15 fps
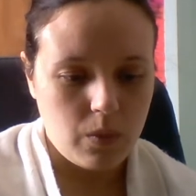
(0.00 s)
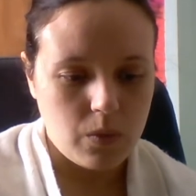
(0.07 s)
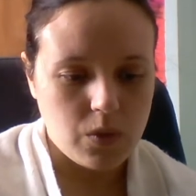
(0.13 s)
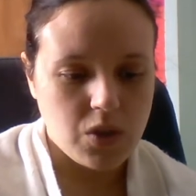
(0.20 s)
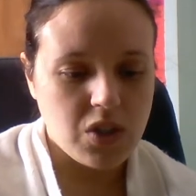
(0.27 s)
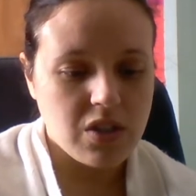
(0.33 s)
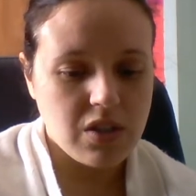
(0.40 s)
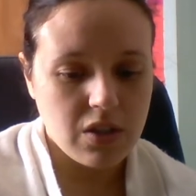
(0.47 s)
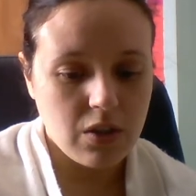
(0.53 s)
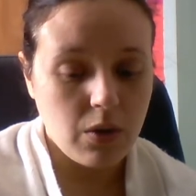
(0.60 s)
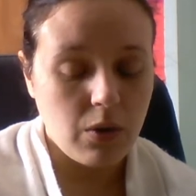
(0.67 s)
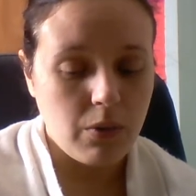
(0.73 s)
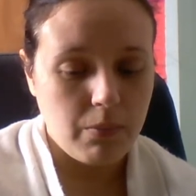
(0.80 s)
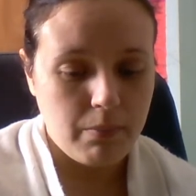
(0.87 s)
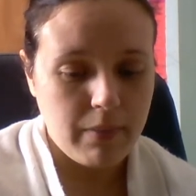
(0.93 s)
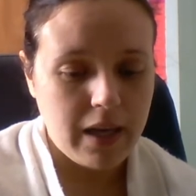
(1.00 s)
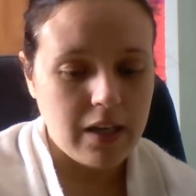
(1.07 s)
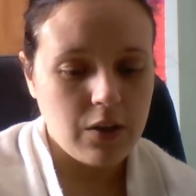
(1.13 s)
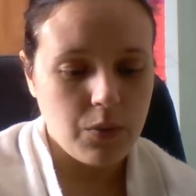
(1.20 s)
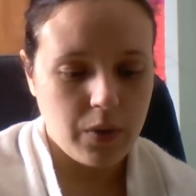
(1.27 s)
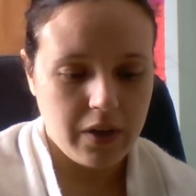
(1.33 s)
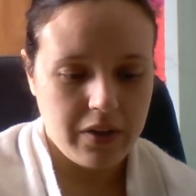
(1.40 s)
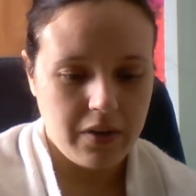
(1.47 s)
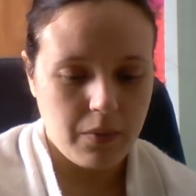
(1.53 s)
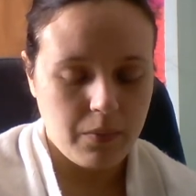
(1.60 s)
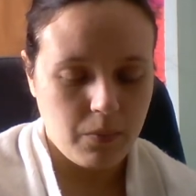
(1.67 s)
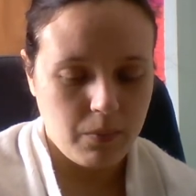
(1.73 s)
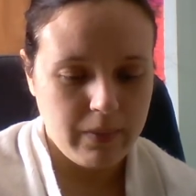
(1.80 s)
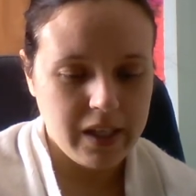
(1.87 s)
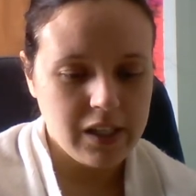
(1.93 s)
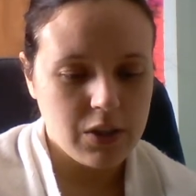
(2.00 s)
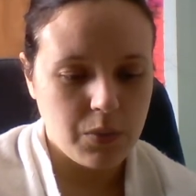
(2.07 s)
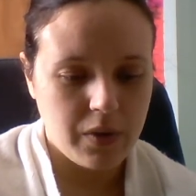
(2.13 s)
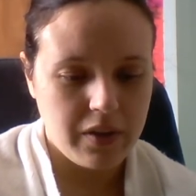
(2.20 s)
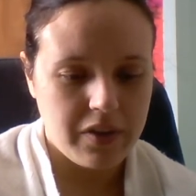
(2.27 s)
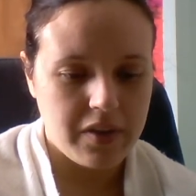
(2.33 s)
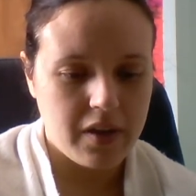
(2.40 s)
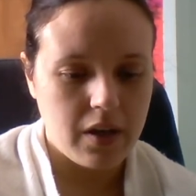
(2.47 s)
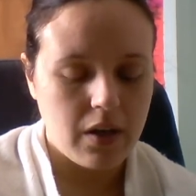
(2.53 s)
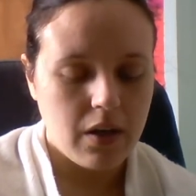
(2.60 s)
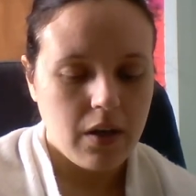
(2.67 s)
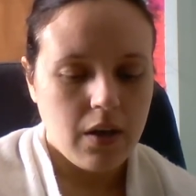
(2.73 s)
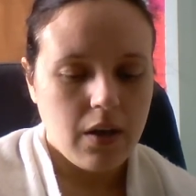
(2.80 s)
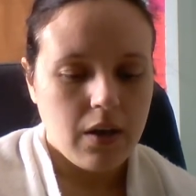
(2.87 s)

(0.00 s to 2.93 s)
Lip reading: still mix with it,